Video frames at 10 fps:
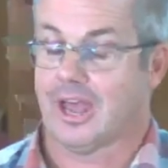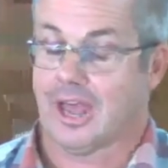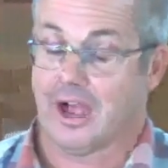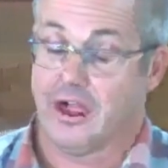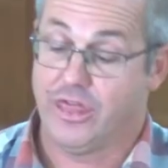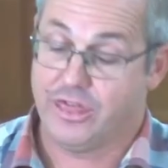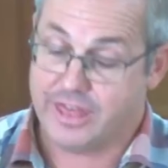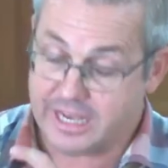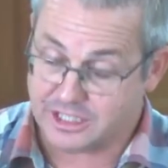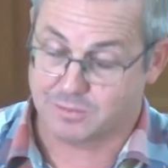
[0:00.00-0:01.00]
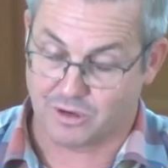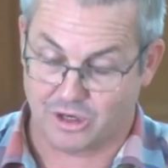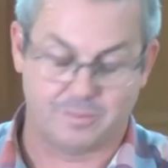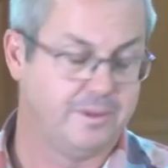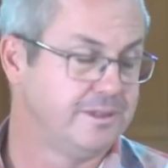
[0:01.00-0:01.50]
This
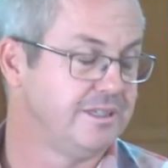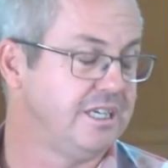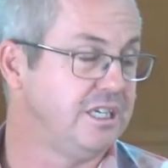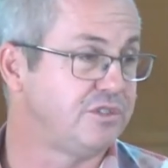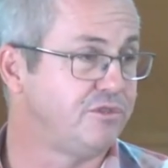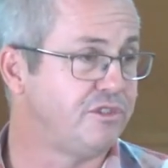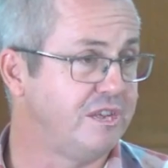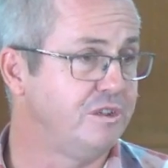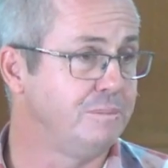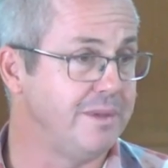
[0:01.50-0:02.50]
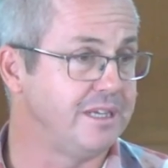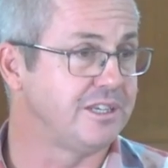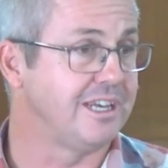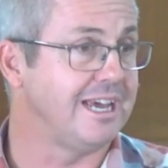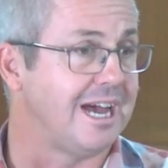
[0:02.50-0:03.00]
mob is
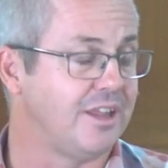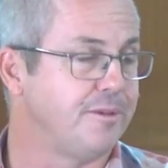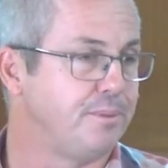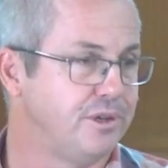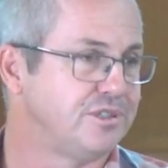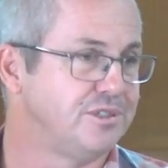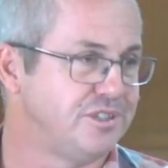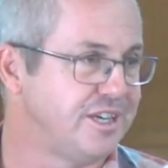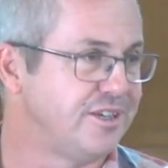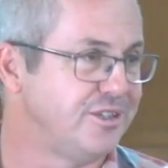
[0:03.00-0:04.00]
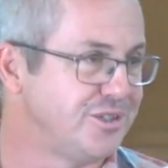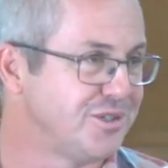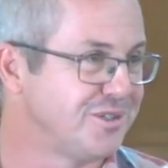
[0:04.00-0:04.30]
fundamentally other person centered, isn't it?